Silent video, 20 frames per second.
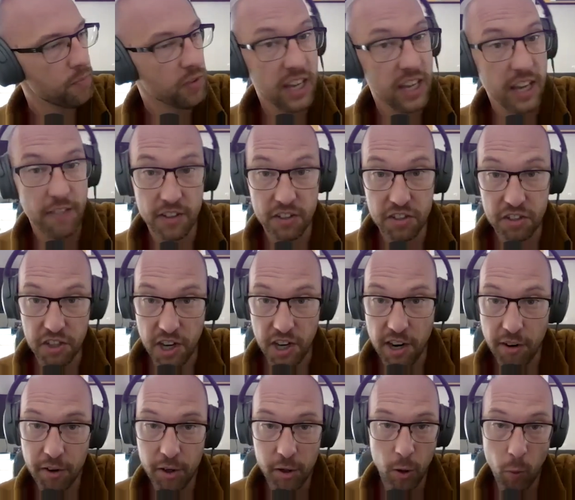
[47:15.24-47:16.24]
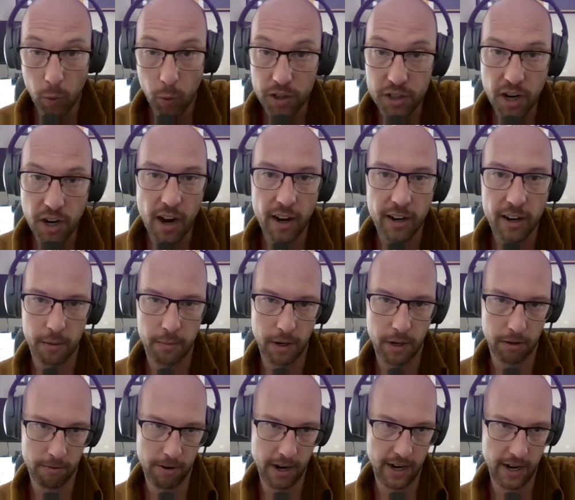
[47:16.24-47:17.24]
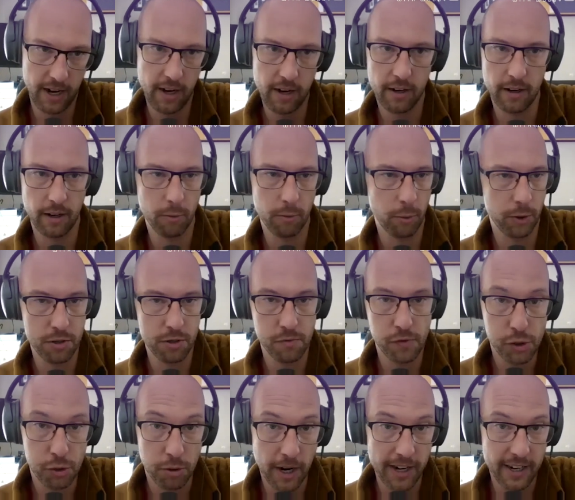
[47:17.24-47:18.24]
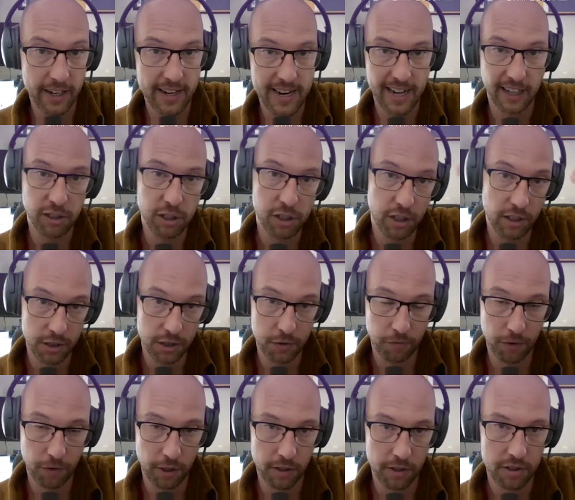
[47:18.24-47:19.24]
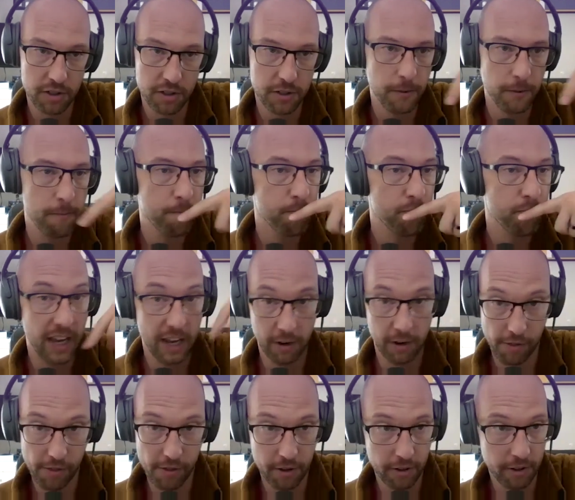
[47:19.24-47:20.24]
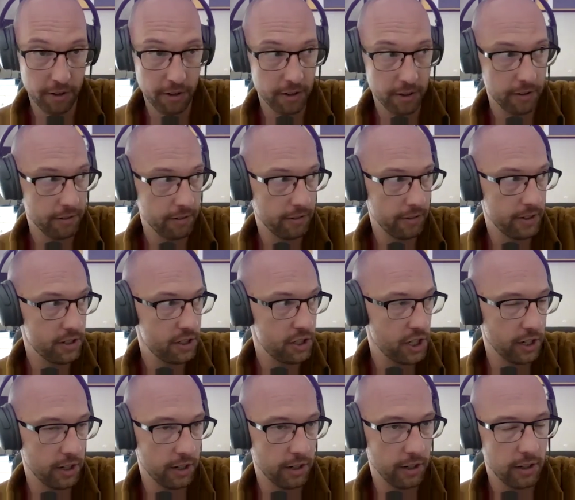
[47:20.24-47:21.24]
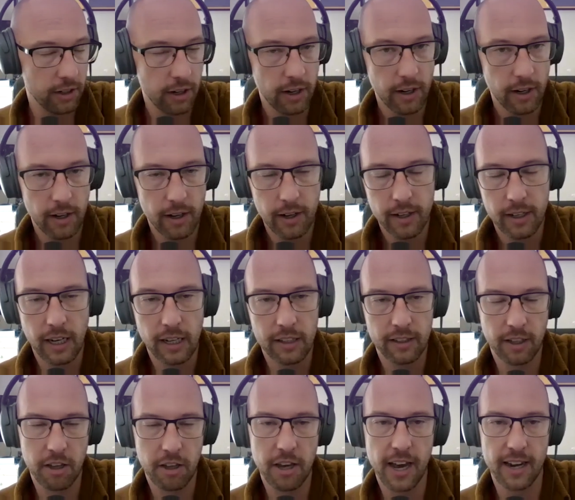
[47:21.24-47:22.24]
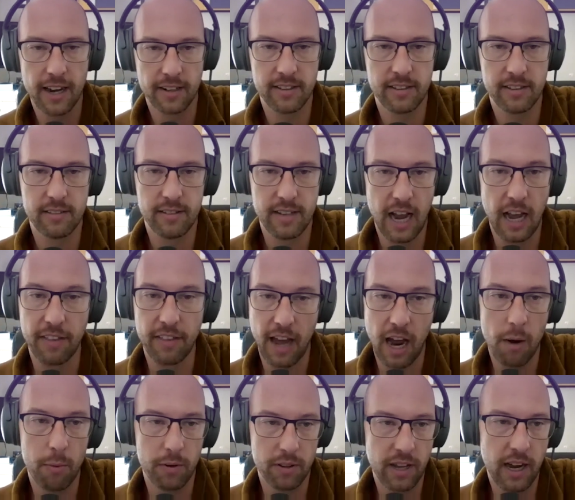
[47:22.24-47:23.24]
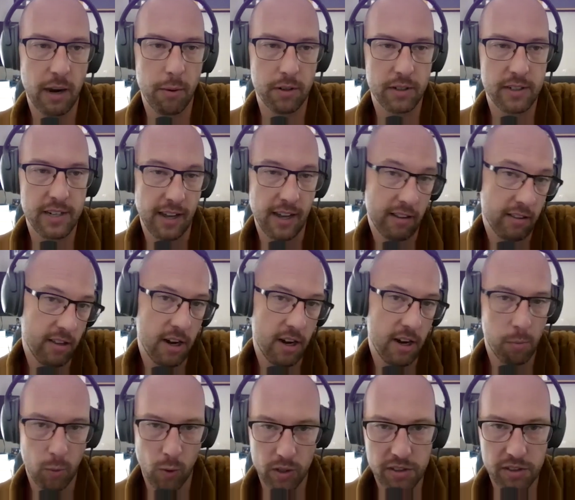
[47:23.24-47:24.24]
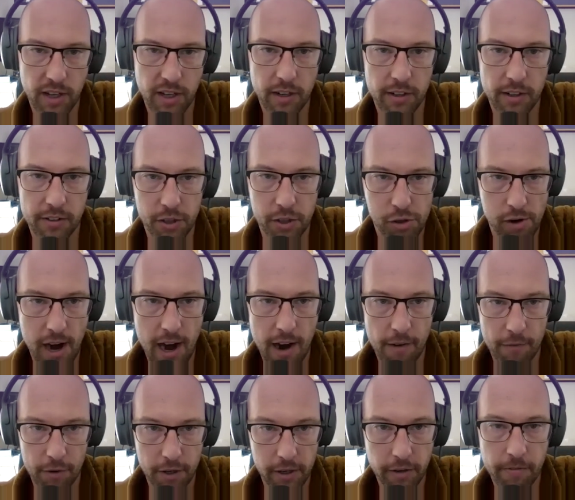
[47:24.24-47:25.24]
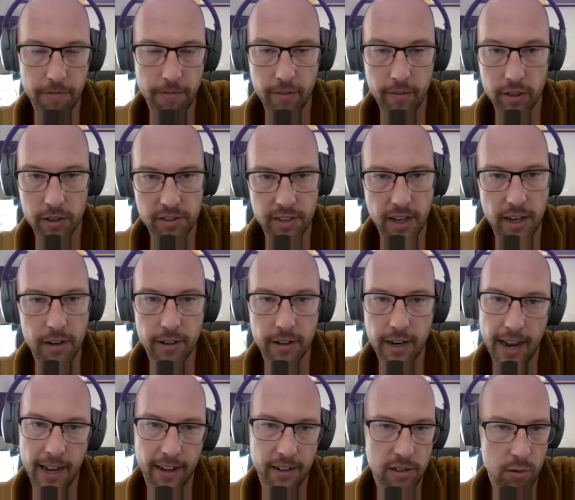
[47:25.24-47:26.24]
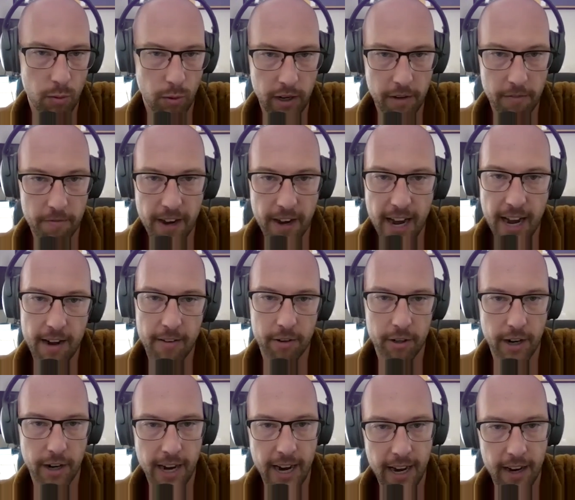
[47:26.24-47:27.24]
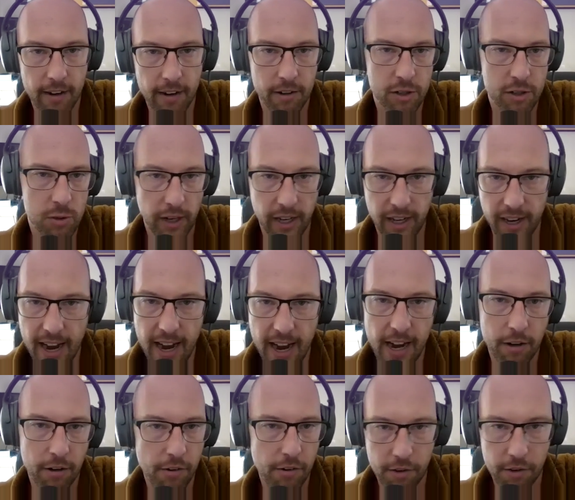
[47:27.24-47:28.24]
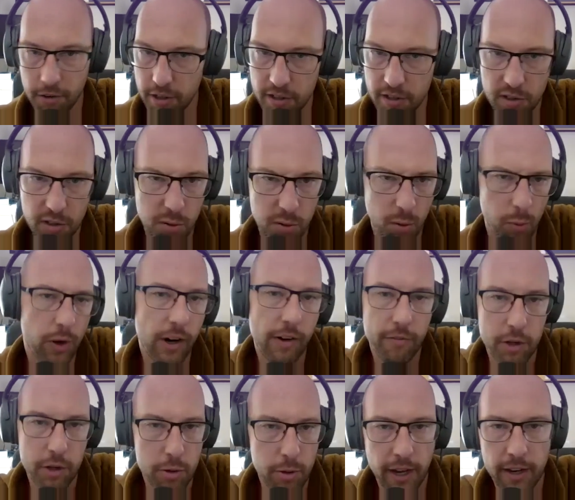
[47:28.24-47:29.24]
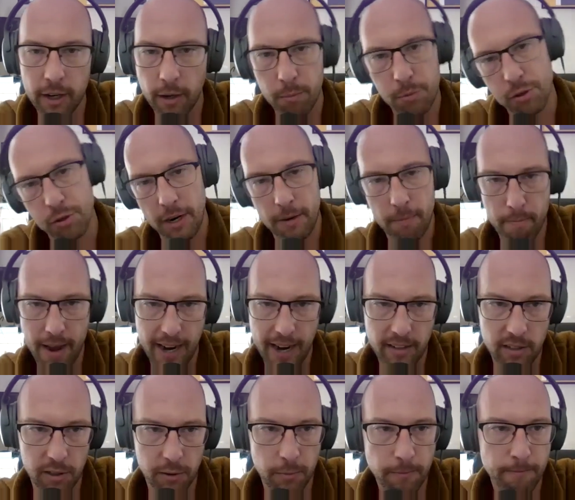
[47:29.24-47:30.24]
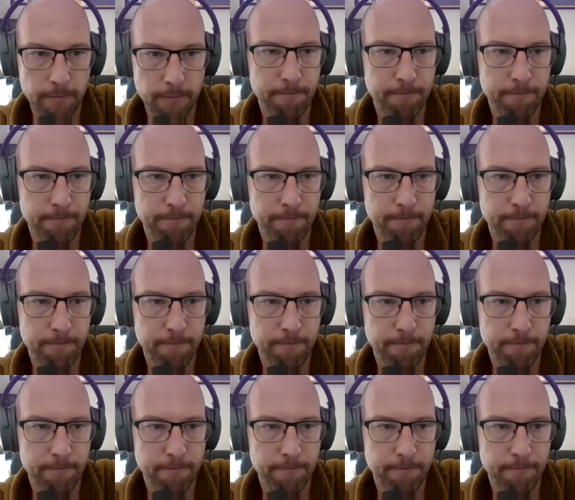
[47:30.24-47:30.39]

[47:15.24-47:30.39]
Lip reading: in the scenario we're talking about right here, where you've traded next year's first and a third this year, I think you got to, I would take the number 1 center in the draft or your favorite center at 25 or 8 or 29 or 32 or wherever you end up trading back to.